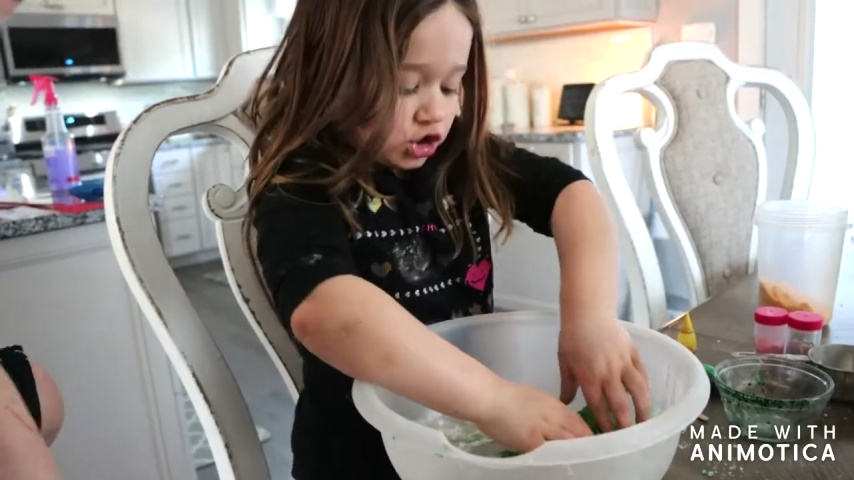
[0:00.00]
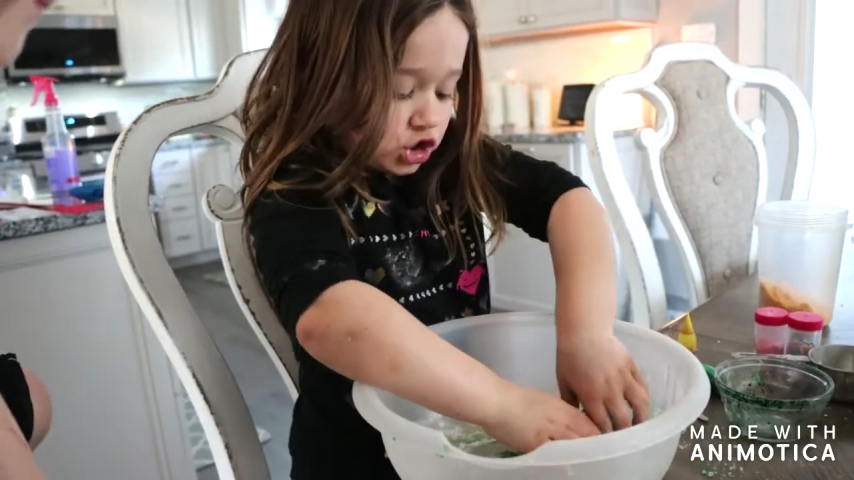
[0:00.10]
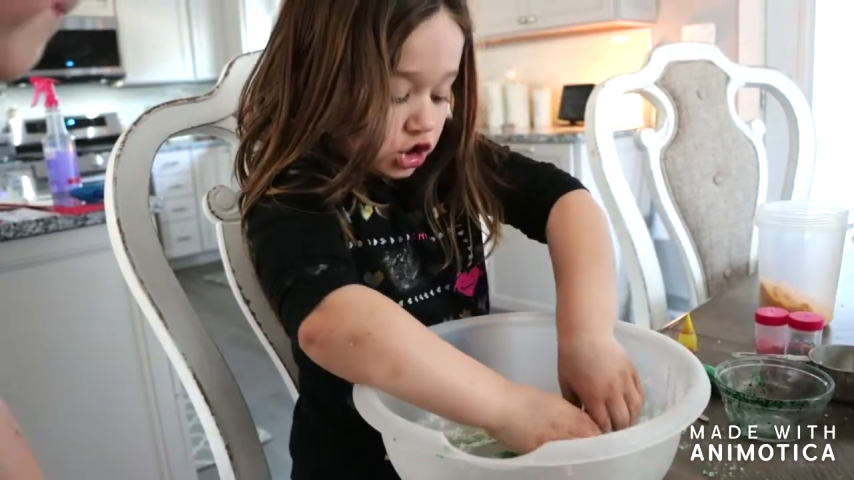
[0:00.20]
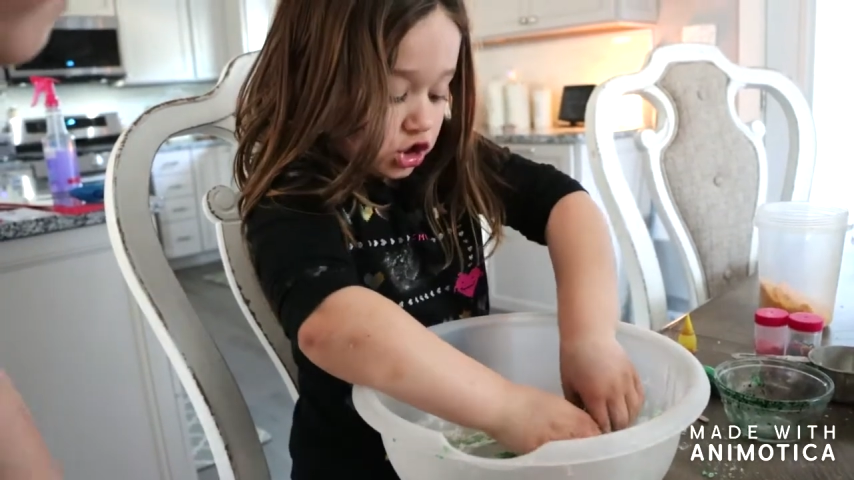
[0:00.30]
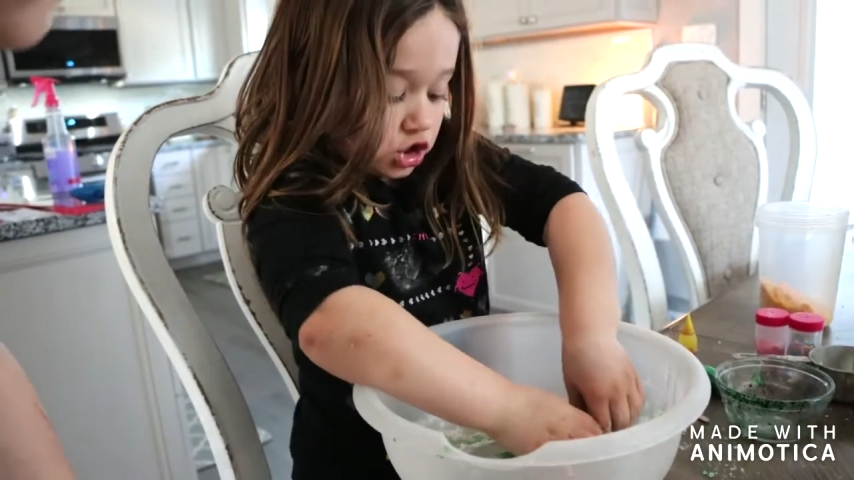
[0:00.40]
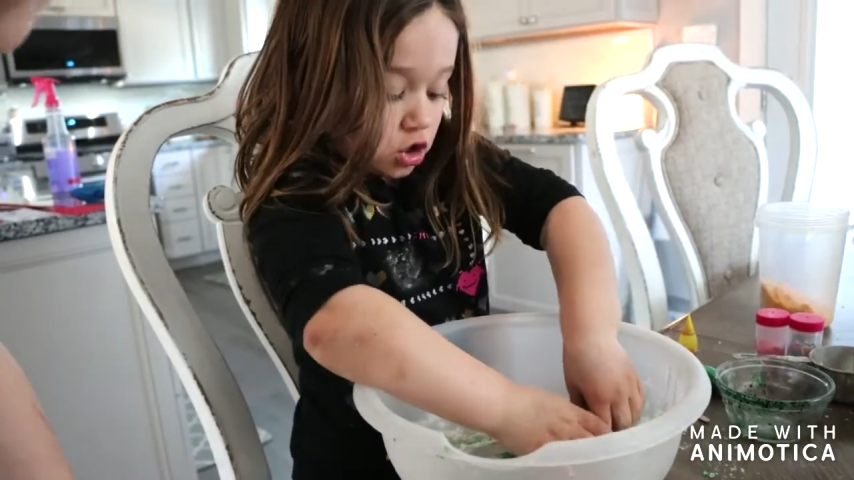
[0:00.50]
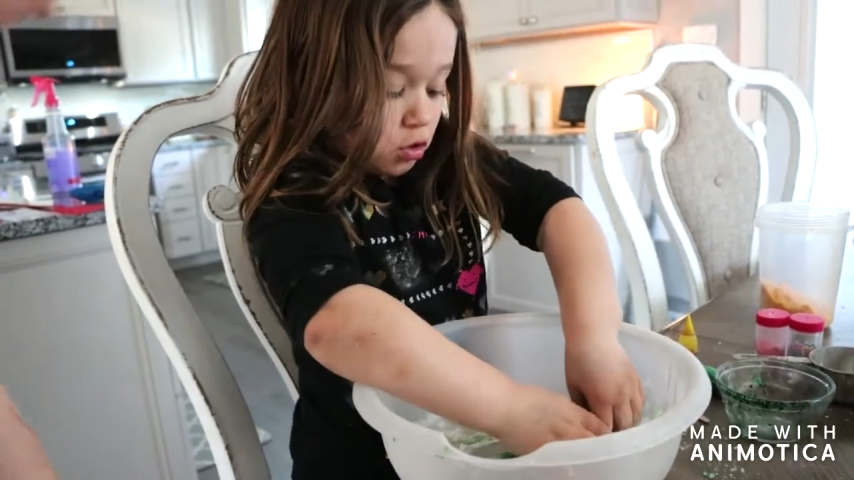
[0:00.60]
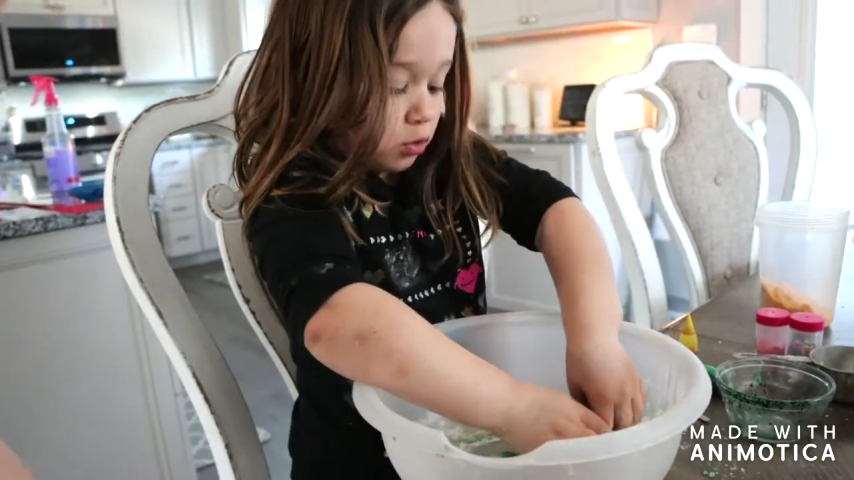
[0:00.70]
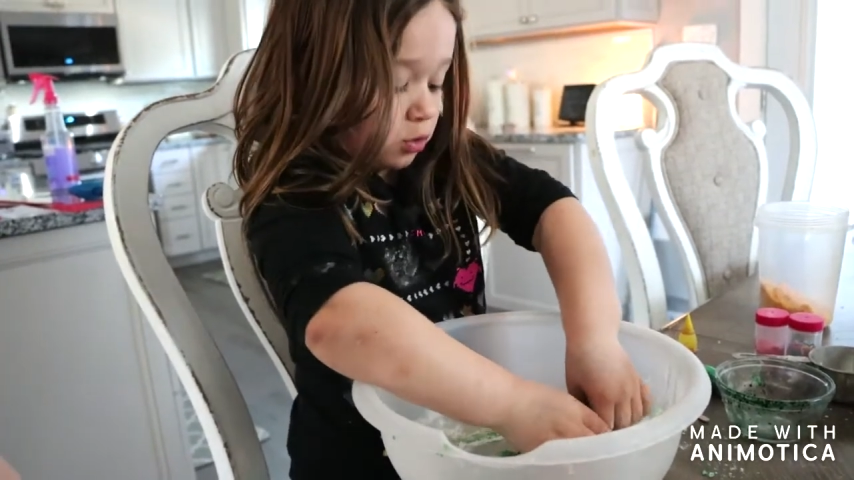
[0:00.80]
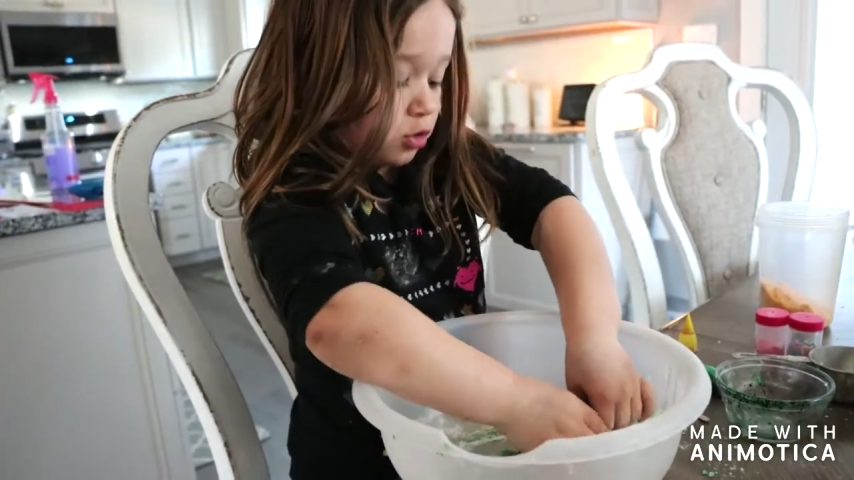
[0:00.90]
this is so
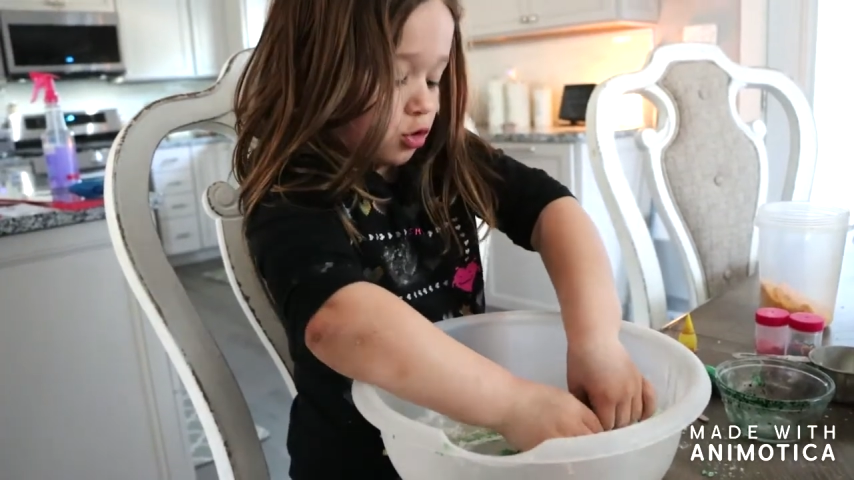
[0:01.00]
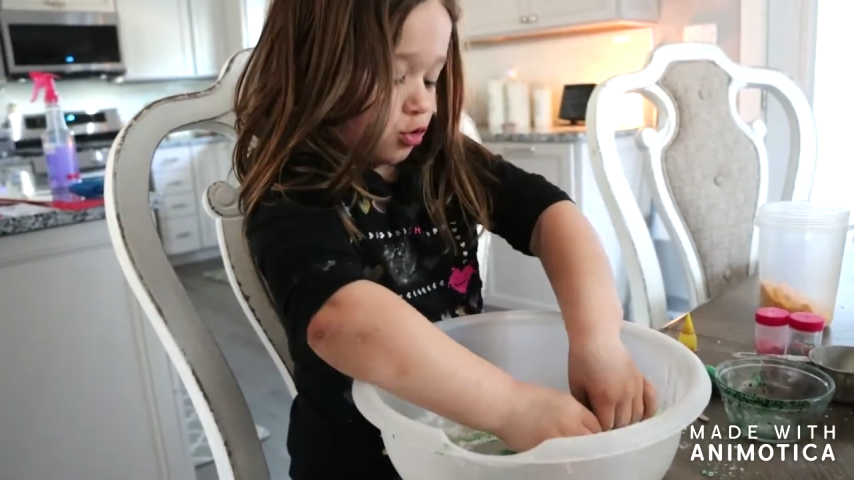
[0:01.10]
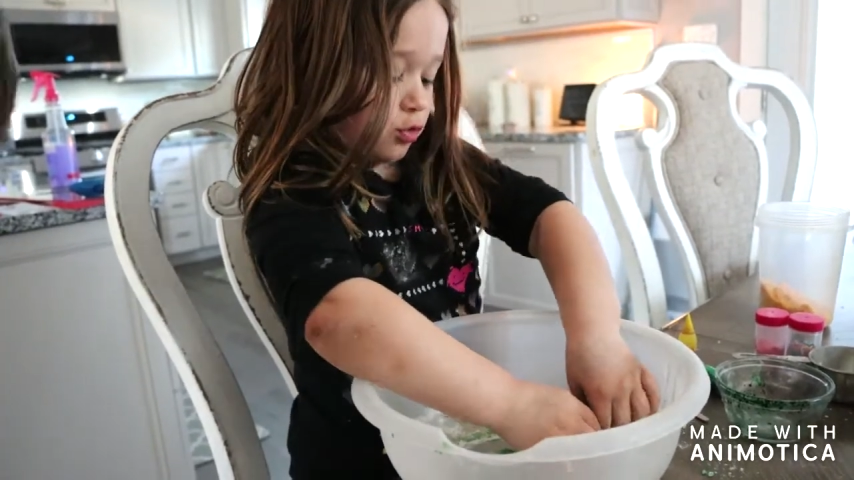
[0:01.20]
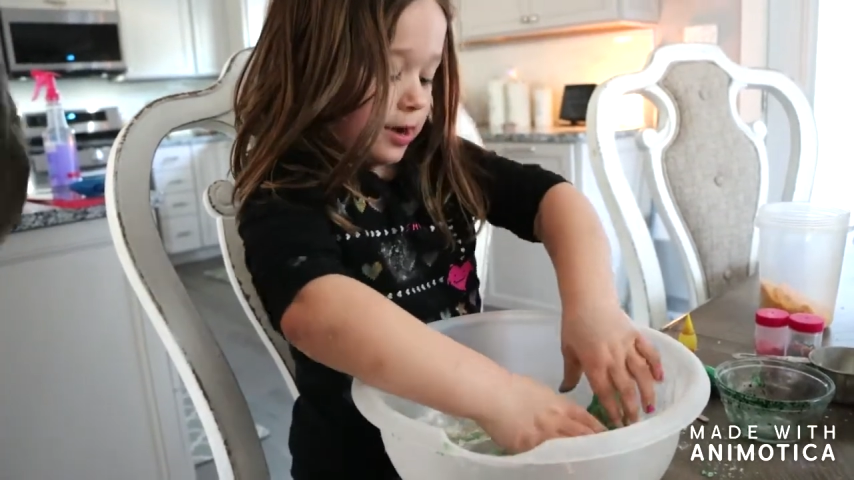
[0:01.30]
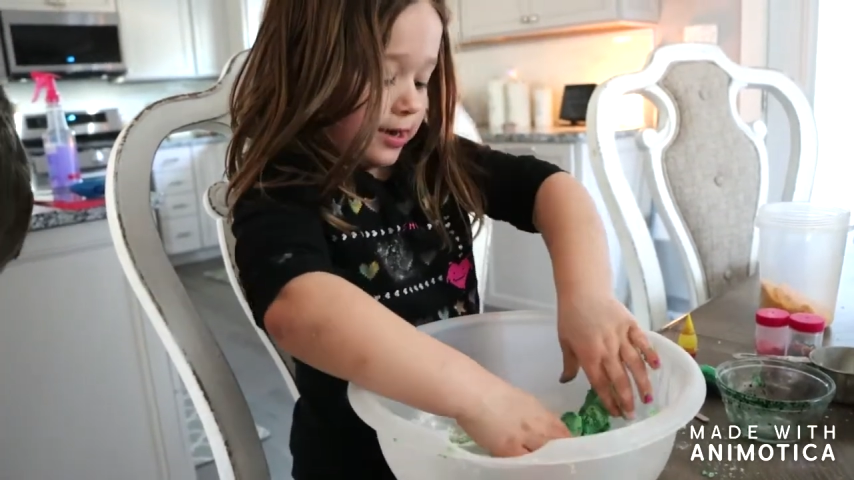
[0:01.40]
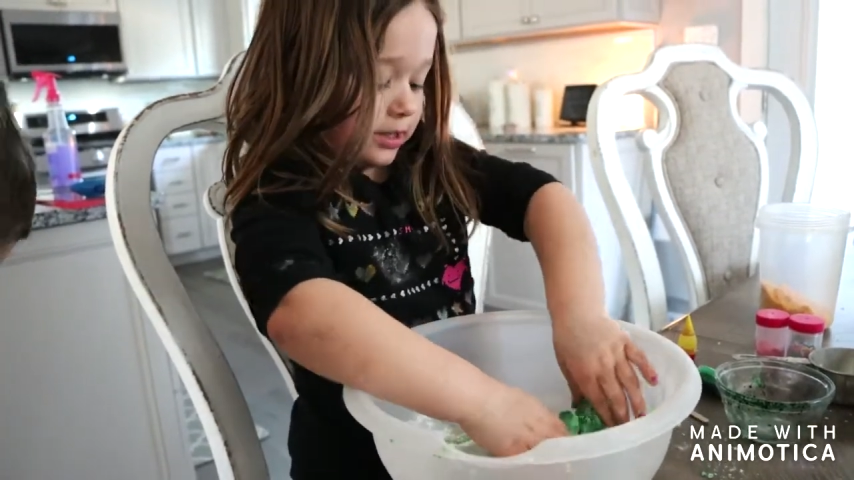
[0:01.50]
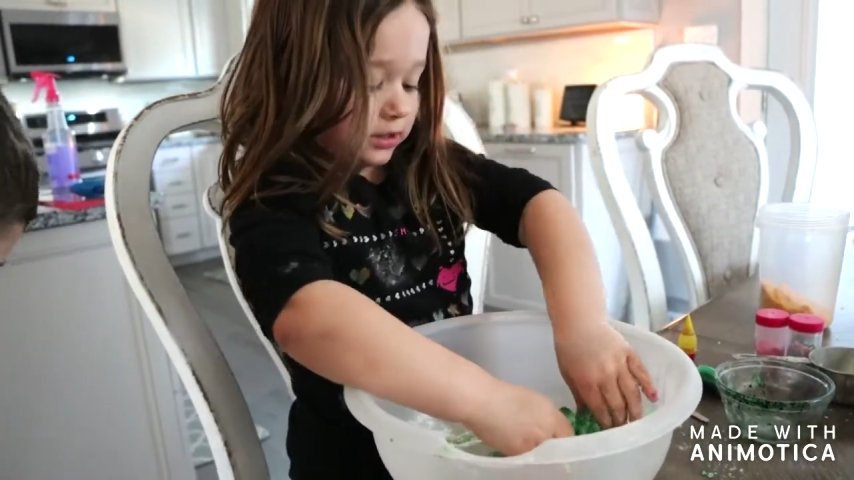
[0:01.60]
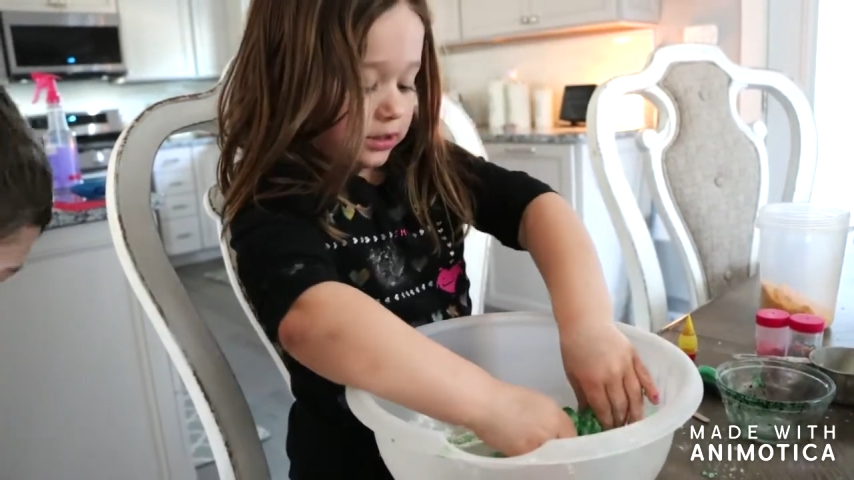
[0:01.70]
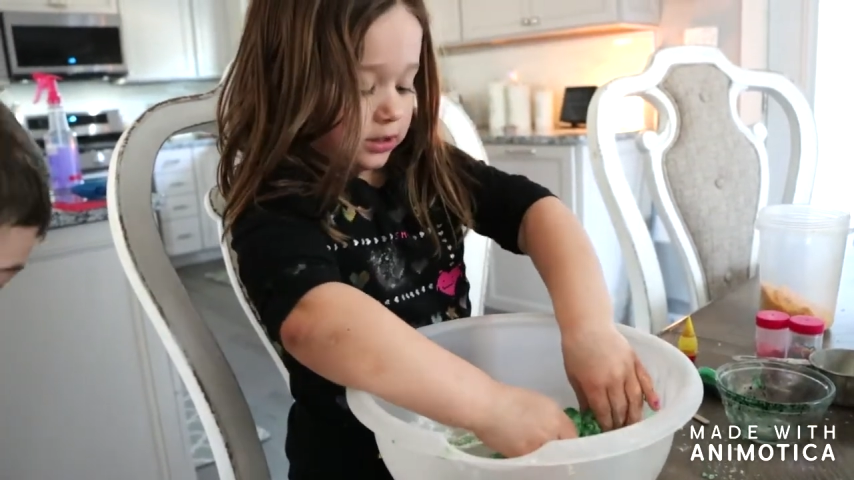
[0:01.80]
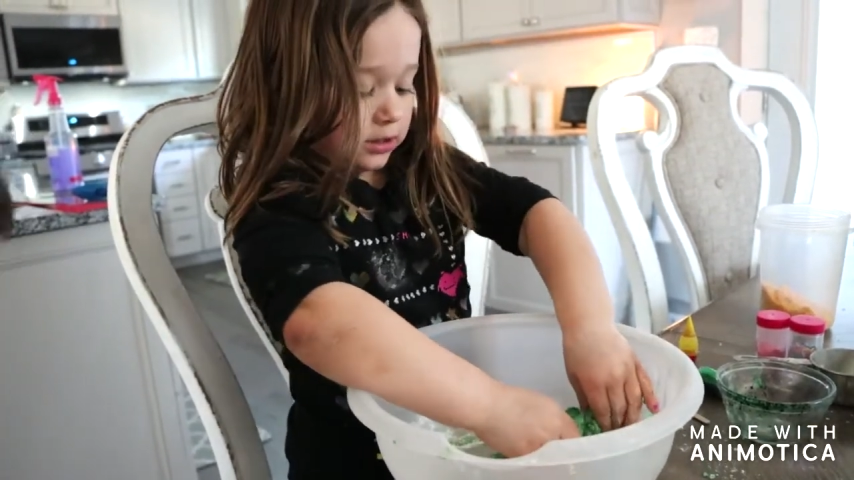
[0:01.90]
And then food coloring